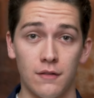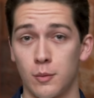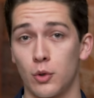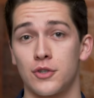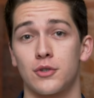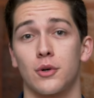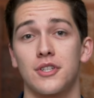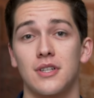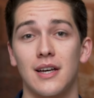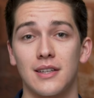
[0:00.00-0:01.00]
For more
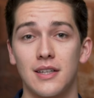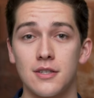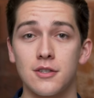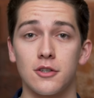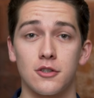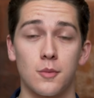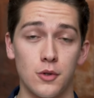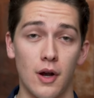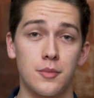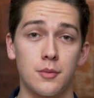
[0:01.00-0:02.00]
stories like this,
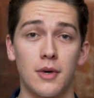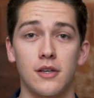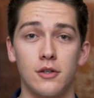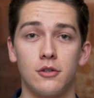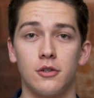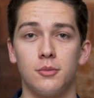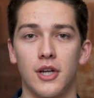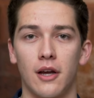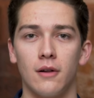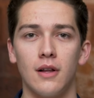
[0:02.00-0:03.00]
subscribe to my YouTube
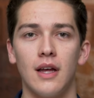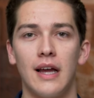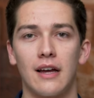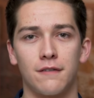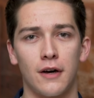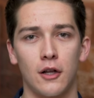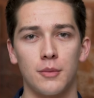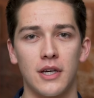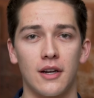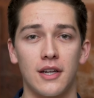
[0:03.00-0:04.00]
channel and follow
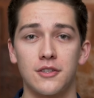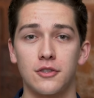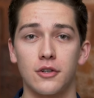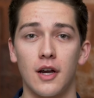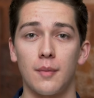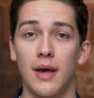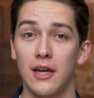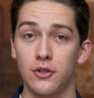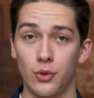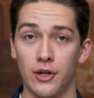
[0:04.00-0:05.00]
me on Instagram
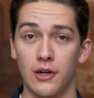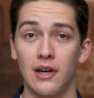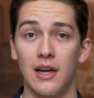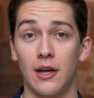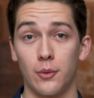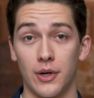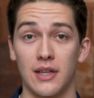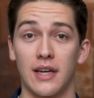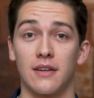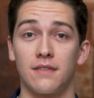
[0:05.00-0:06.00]
and Twitter at
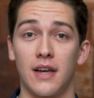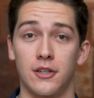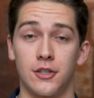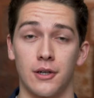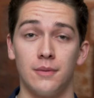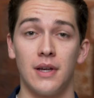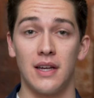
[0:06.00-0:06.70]
Real Andy Fancher.